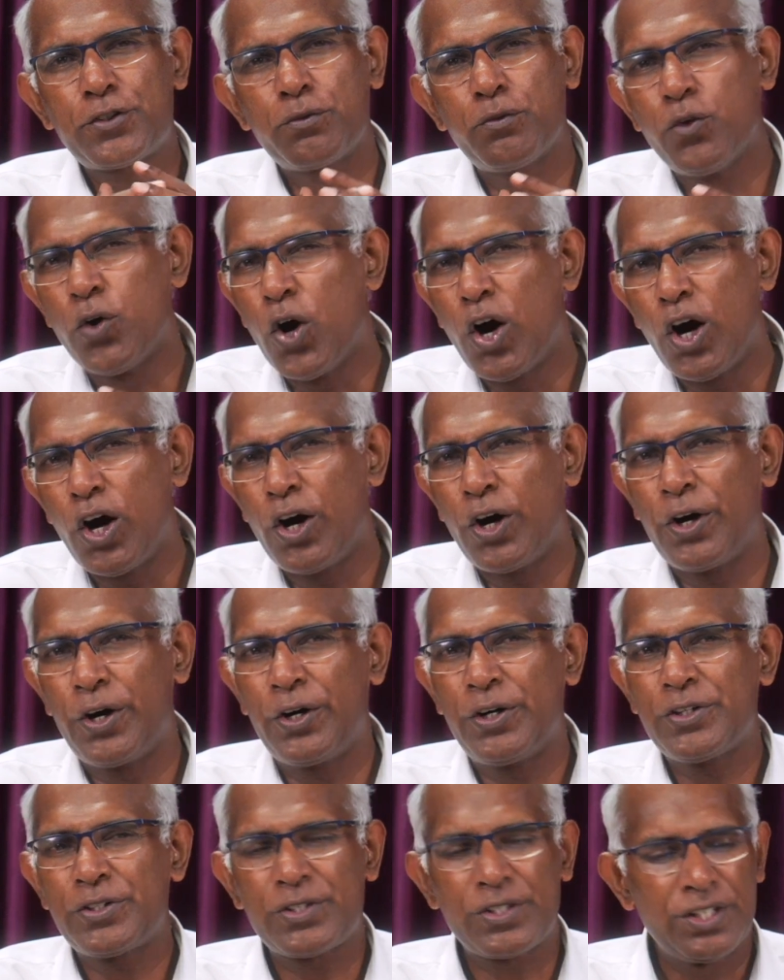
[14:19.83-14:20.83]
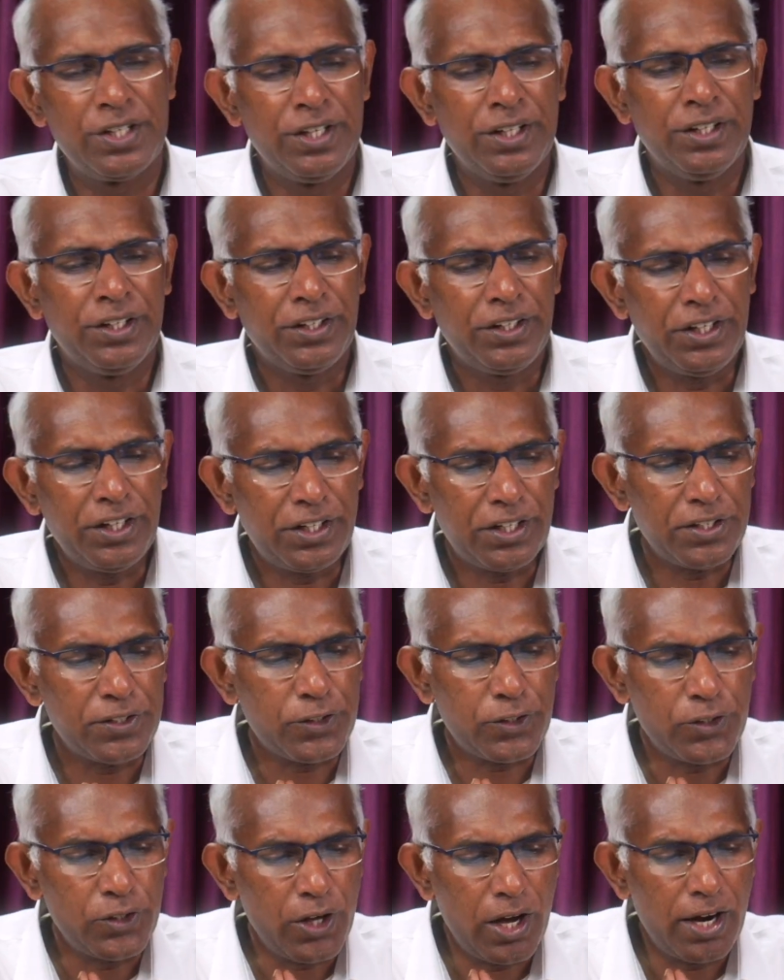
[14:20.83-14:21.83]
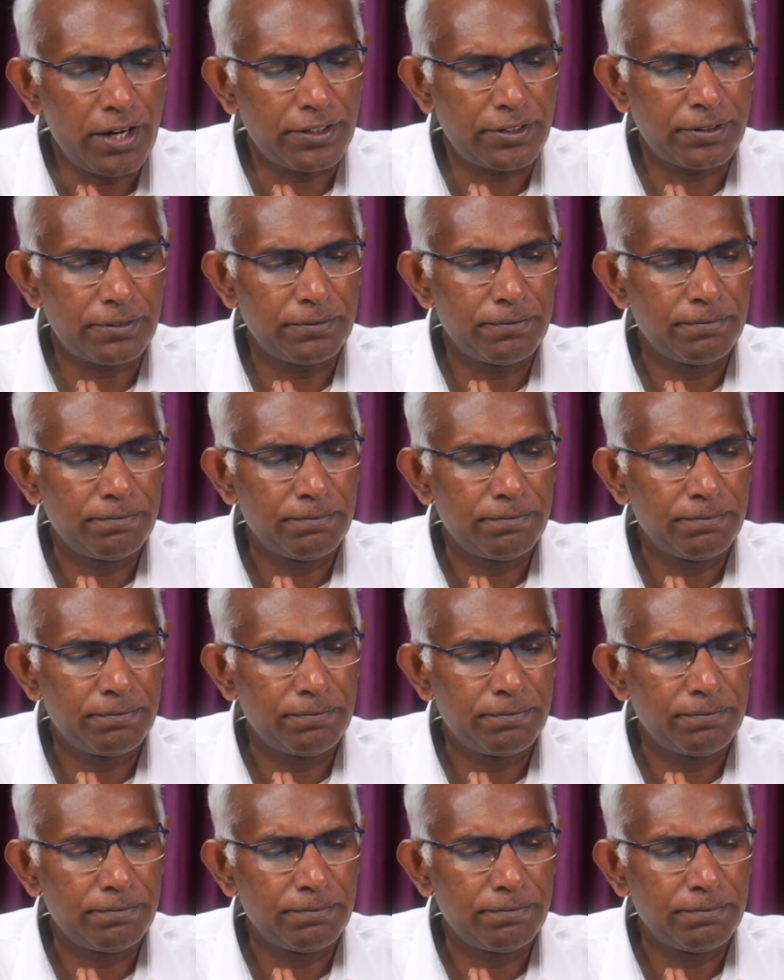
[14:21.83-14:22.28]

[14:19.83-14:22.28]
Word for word: wars, it is not